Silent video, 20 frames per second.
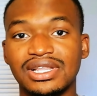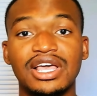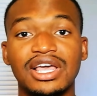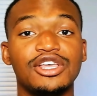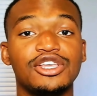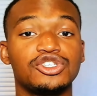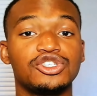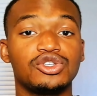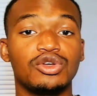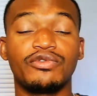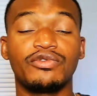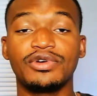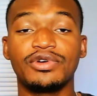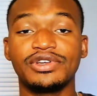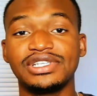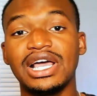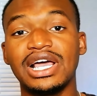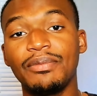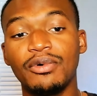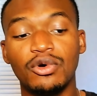So for
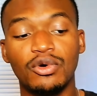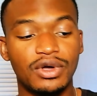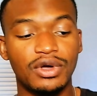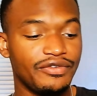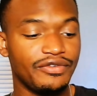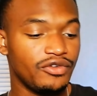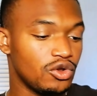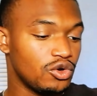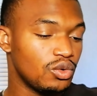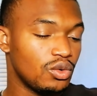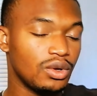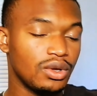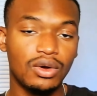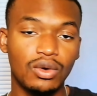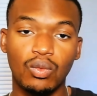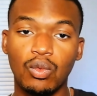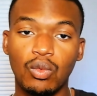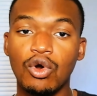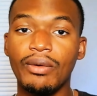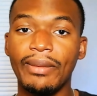example, if you're doing a
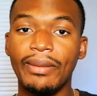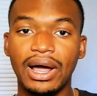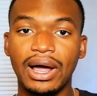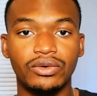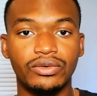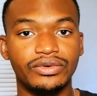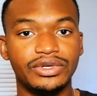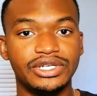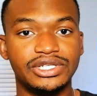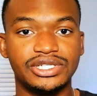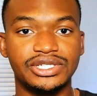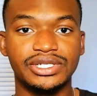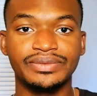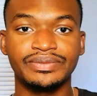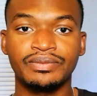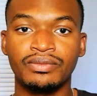warm outreach